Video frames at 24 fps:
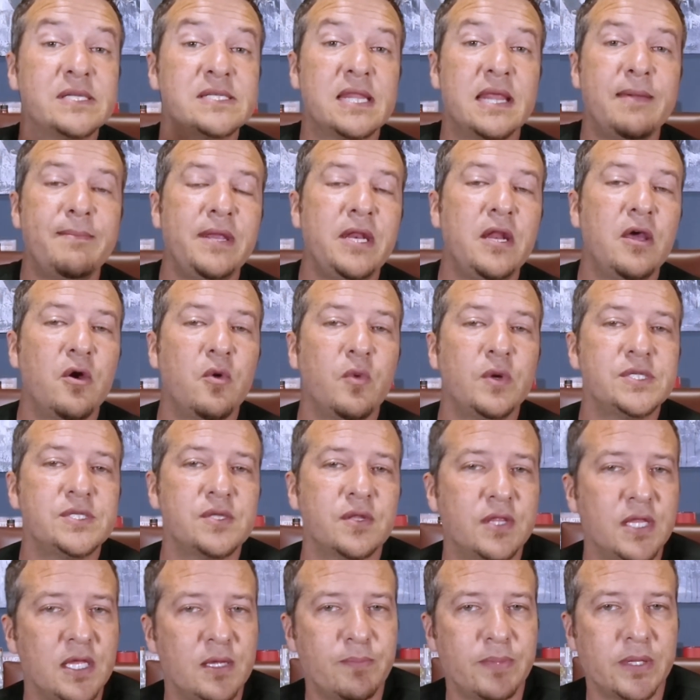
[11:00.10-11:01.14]
let me know what you
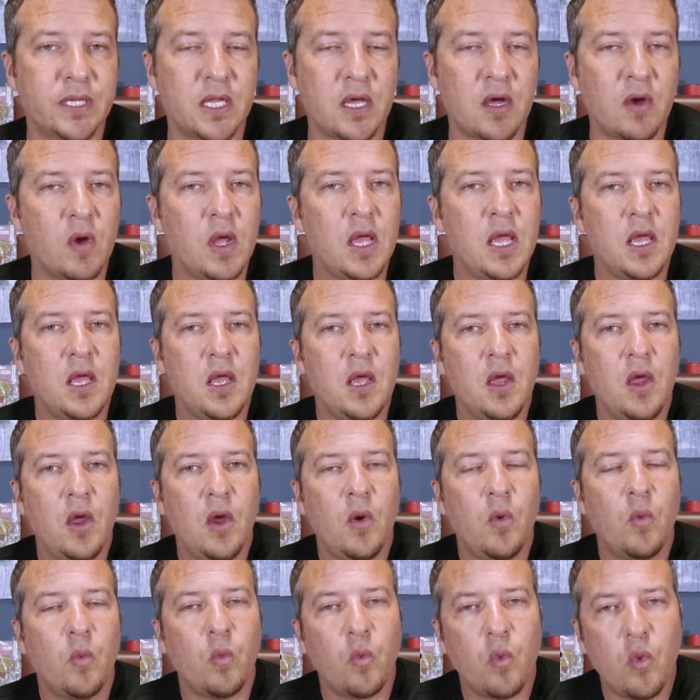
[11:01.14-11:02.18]
think below.
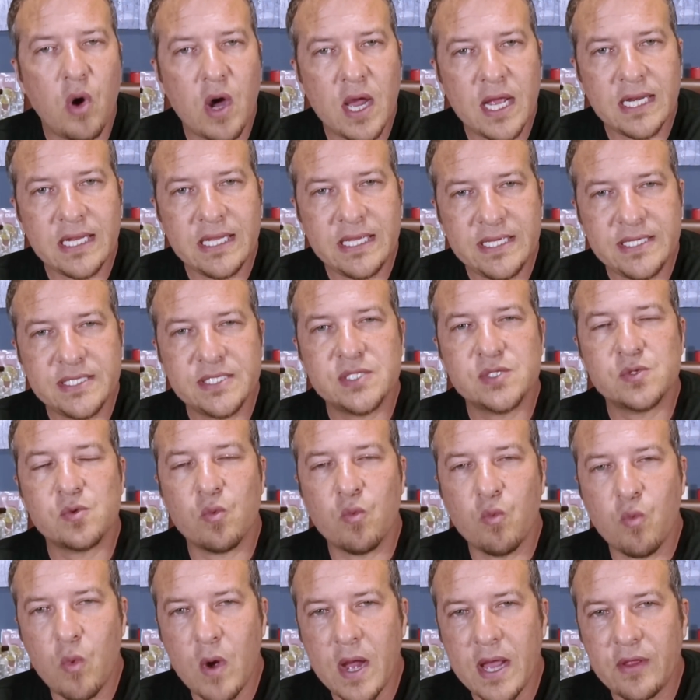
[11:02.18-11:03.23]
What is
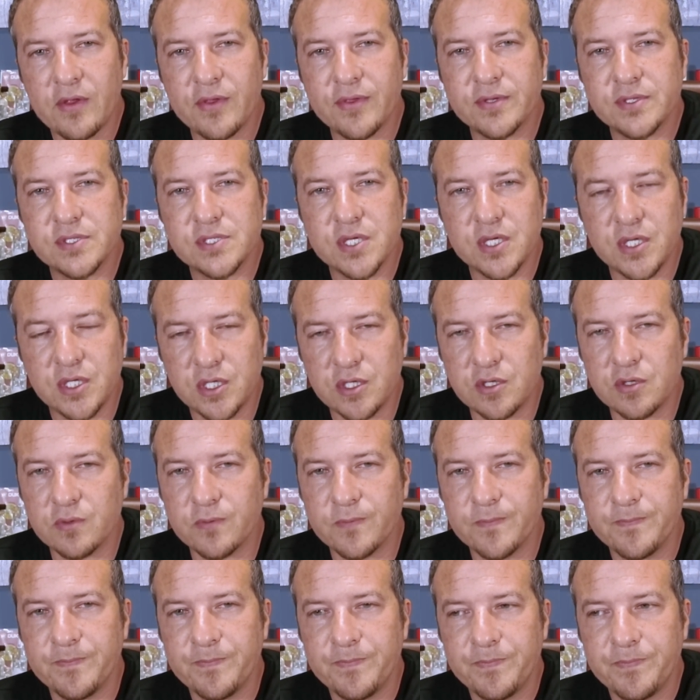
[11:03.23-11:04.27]
wealth to
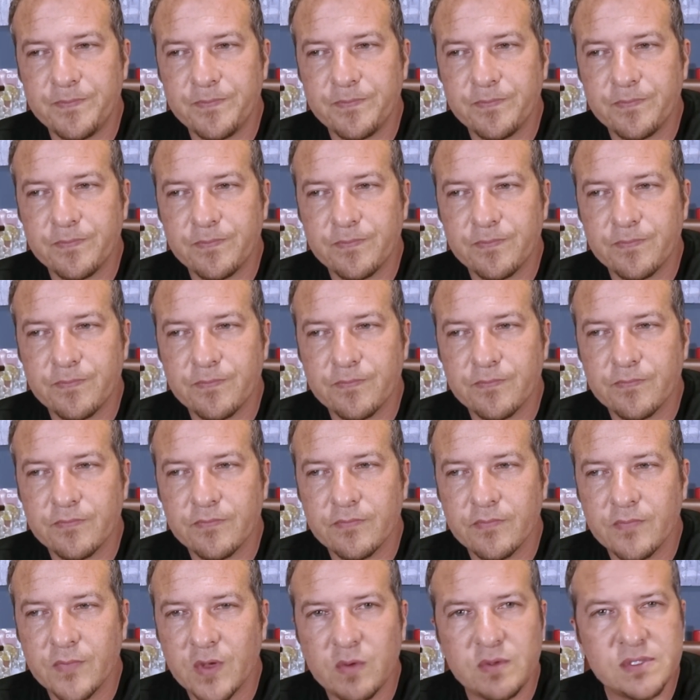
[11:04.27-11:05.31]
you?
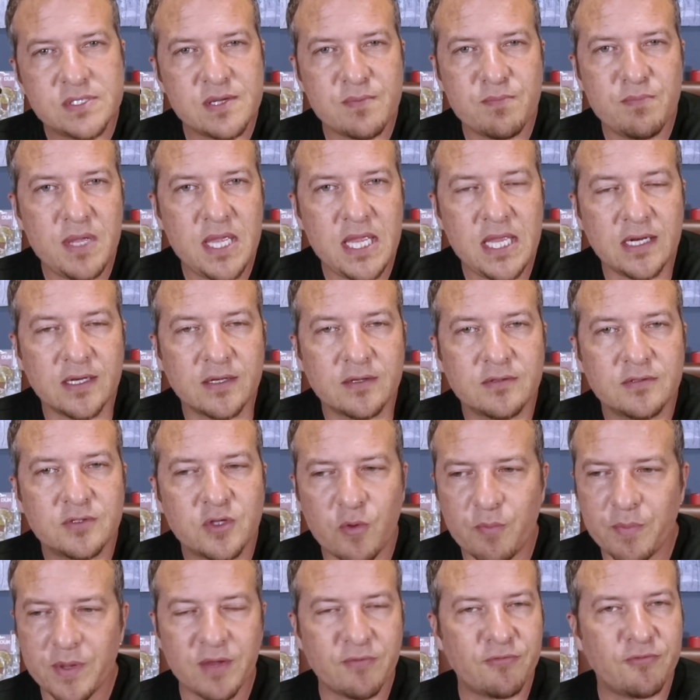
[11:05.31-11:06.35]
What does it mean?
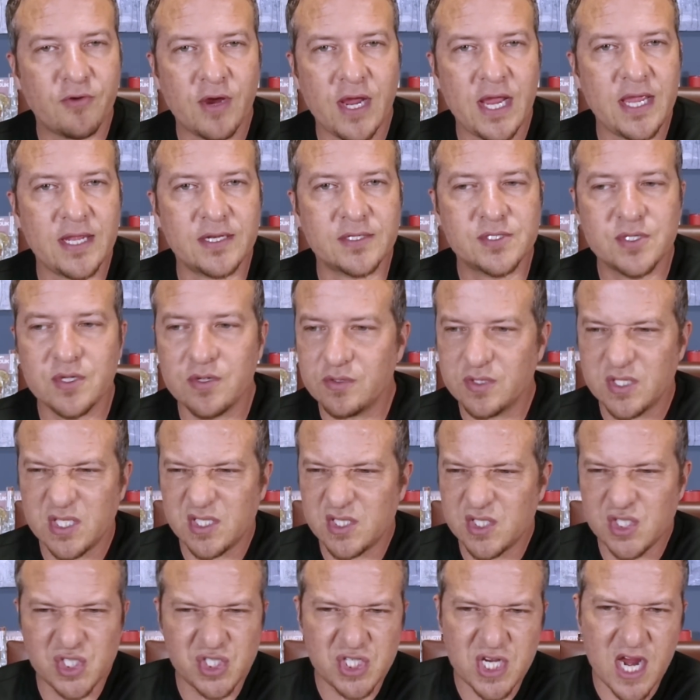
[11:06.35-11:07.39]
Don't be afraid to
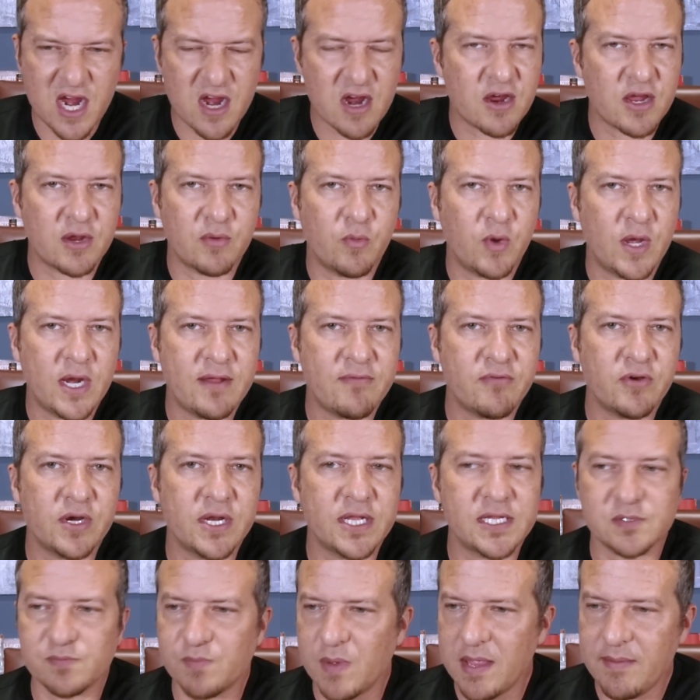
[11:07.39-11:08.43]
just share it, whatever it
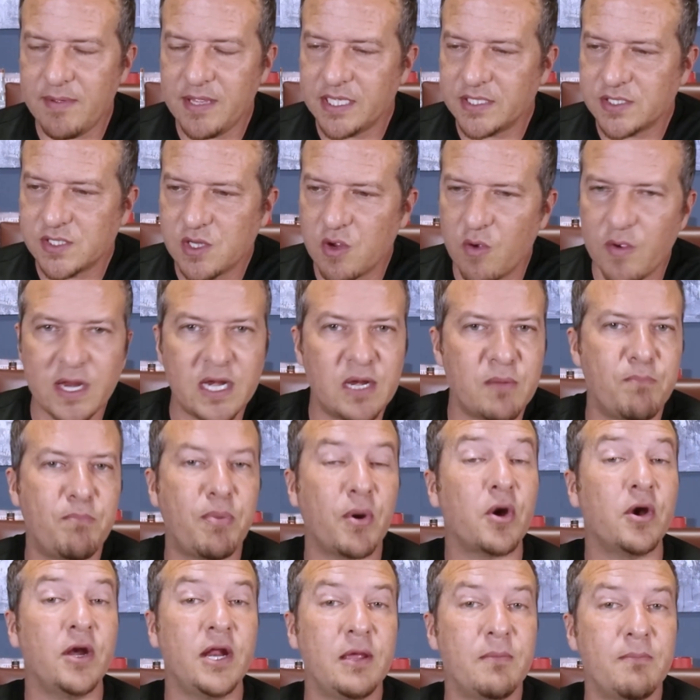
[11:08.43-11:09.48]
is. Maybe it's going to
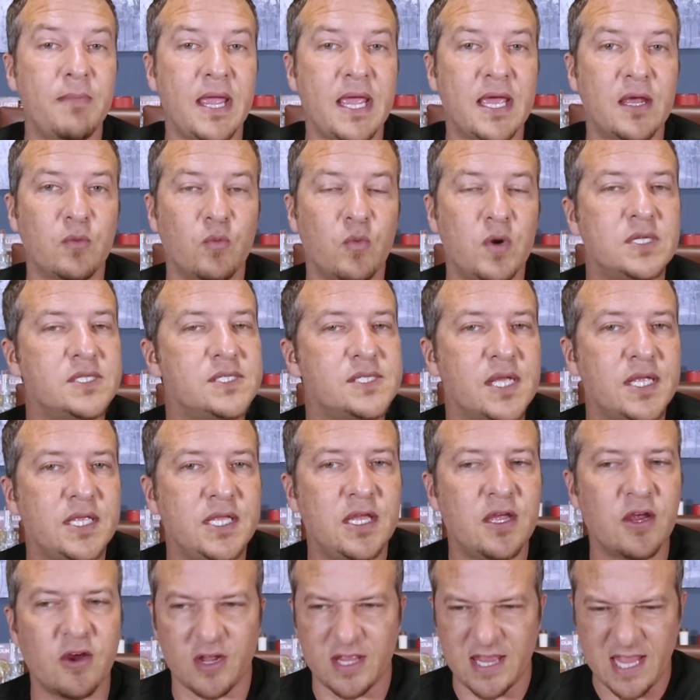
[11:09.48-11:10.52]
Burning Man once a
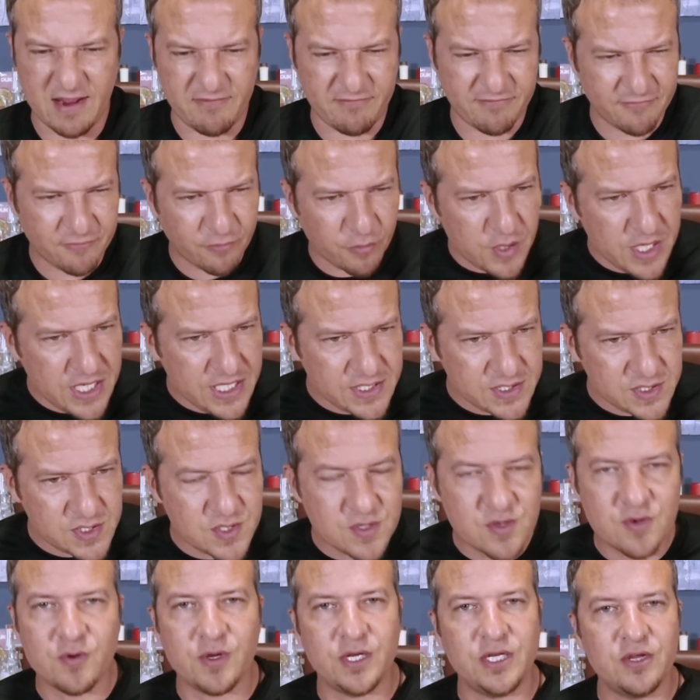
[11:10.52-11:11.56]
year and that frees
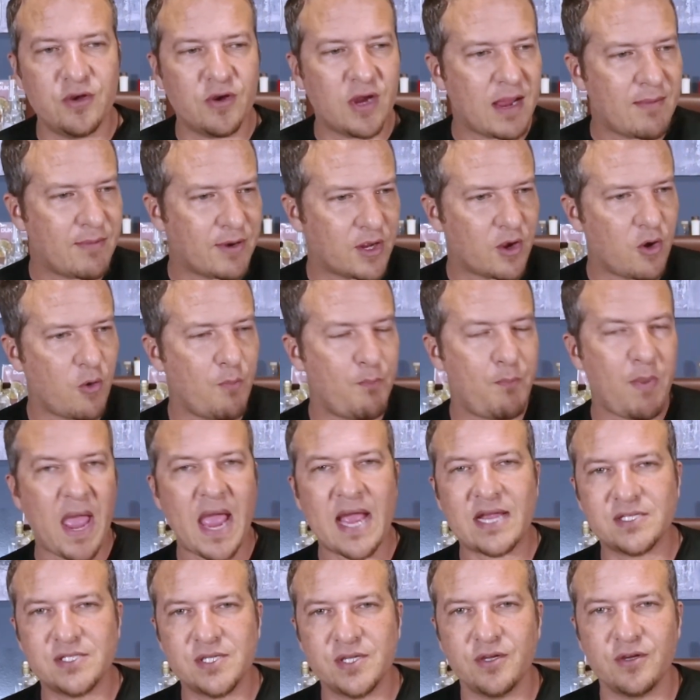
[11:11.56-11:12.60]
you and you're able to go
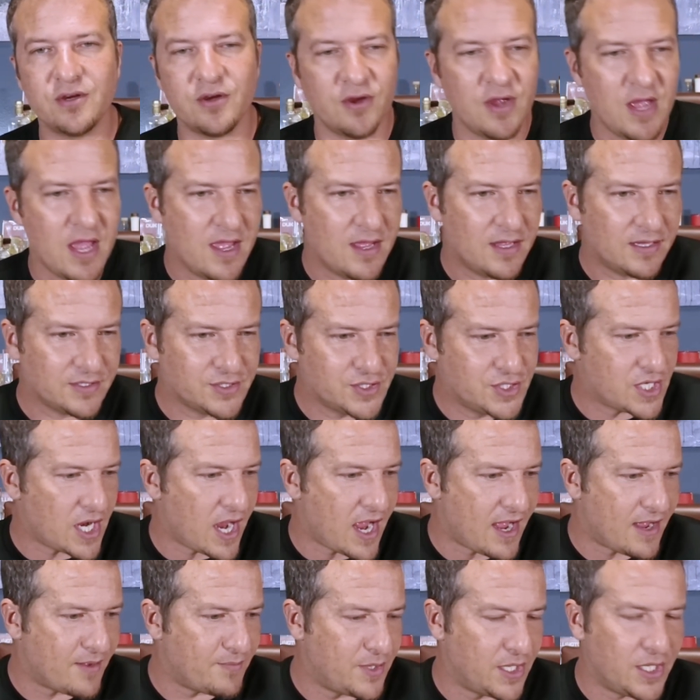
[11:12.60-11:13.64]
back to your
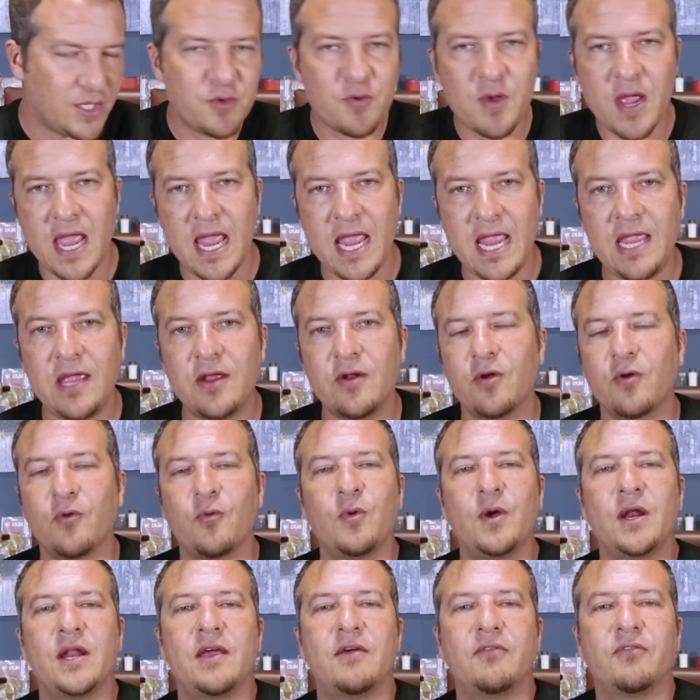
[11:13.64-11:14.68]
job that you hate or
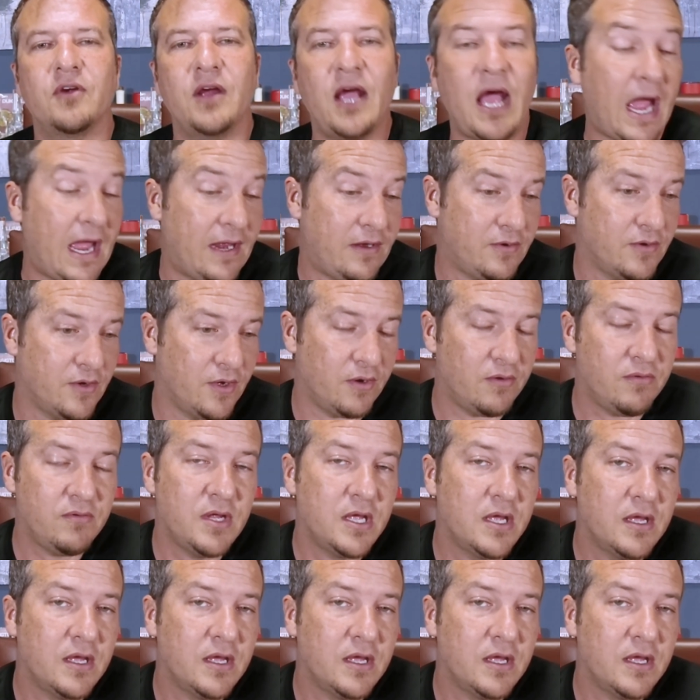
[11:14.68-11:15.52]
whatever. I don't know.